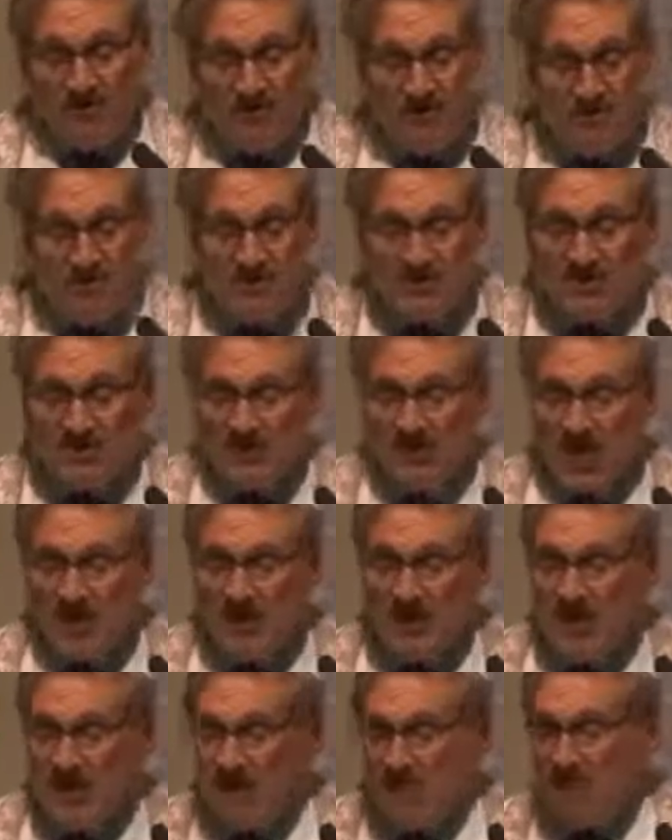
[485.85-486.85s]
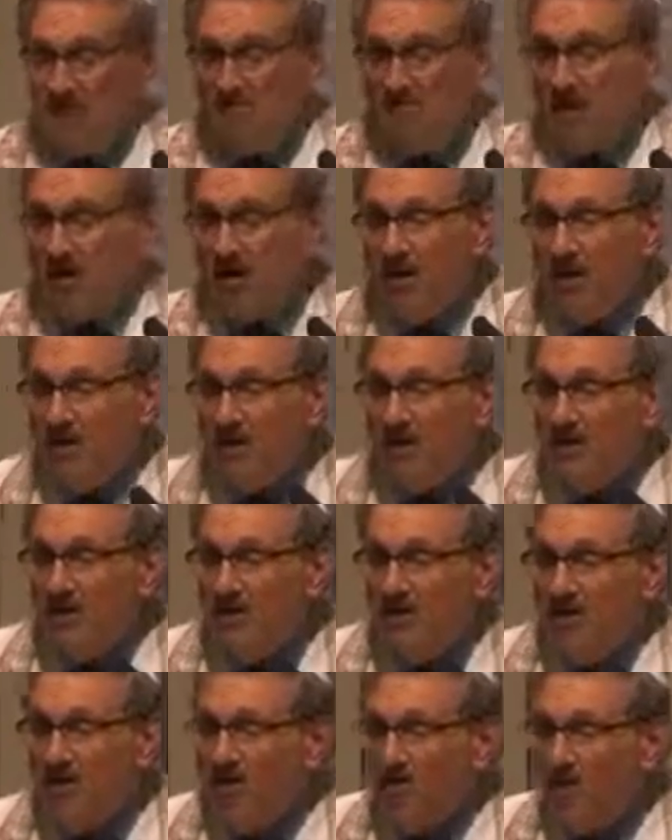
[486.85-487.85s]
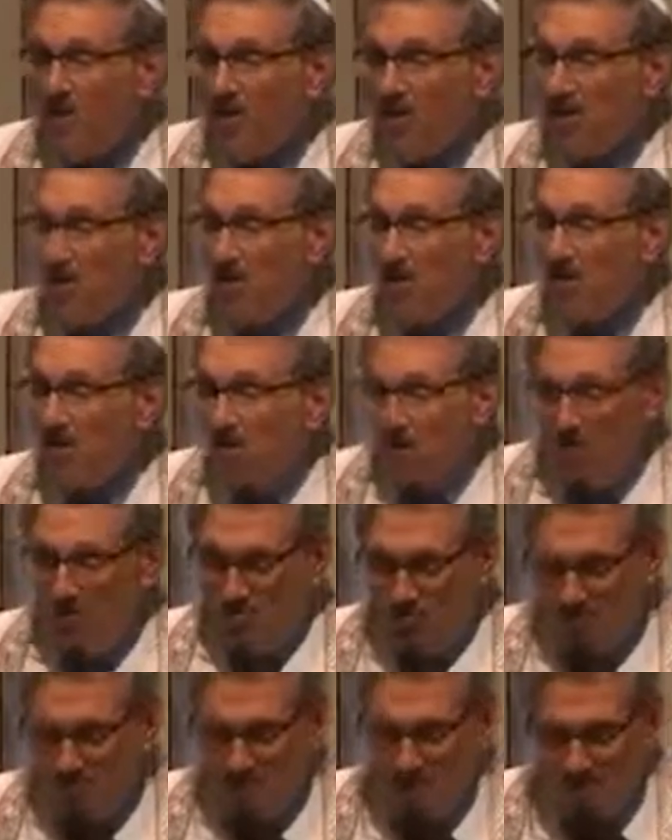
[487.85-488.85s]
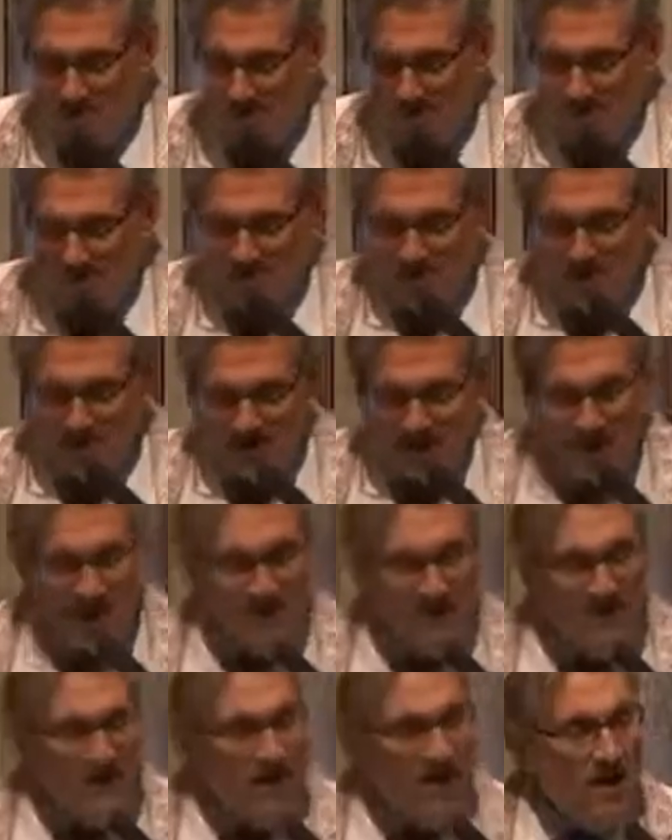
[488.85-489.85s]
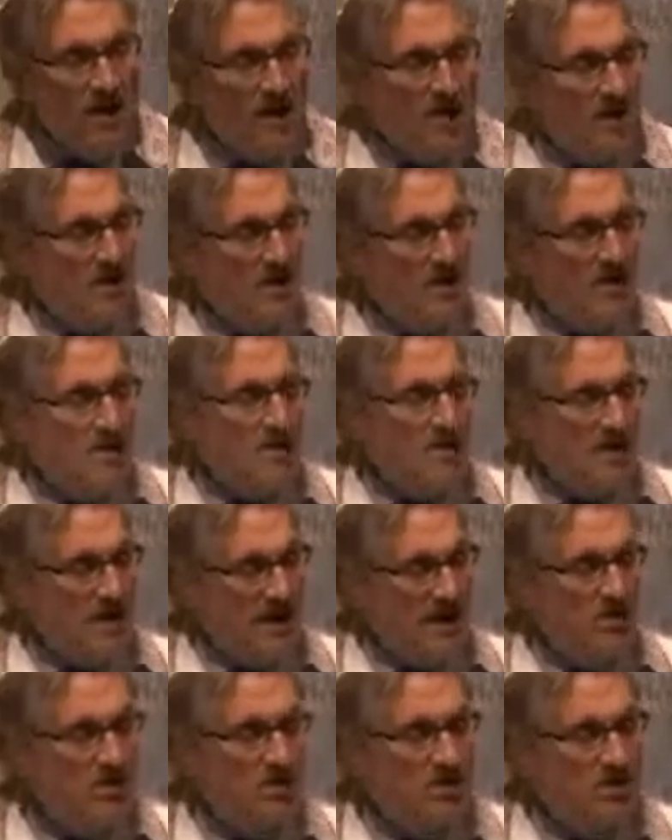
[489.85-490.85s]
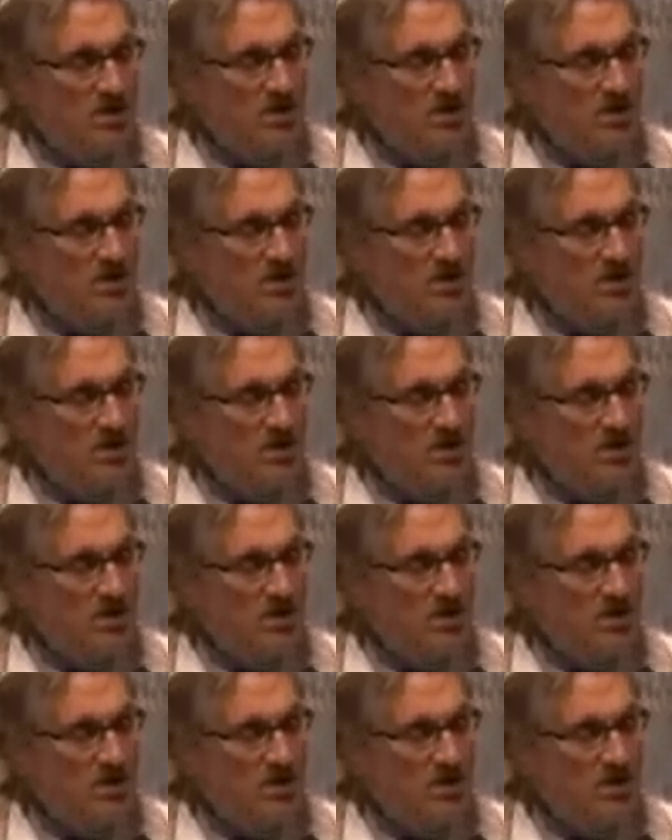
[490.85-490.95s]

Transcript: Messianic era join our own in the resurrection